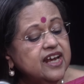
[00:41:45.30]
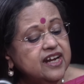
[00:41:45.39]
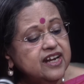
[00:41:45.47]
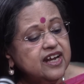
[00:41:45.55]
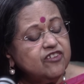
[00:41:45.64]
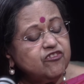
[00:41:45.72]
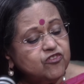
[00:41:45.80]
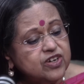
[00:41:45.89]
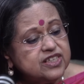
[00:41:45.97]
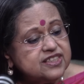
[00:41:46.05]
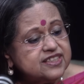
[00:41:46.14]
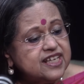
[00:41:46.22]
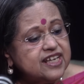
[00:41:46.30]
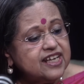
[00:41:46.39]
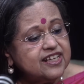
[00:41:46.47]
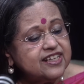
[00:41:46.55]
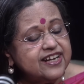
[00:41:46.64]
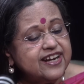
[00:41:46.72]
India, first
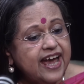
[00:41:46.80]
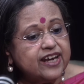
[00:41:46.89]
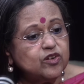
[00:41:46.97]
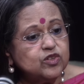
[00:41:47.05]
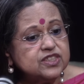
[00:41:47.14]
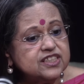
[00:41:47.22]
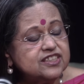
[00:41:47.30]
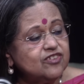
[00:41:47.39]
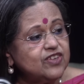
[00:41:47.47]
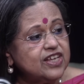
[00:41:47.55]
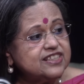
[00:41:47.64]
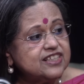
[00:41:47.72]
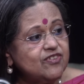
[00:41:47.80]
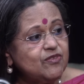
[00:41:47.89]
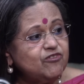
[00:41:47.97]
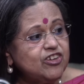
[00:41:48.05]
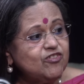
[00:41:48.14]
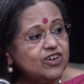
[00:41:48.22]
thing, uh, the diagnosis if there's a
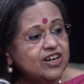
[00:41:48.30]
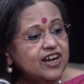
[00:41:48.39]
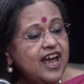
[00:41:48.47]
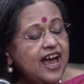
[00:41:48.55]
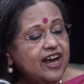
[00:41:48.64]
fever,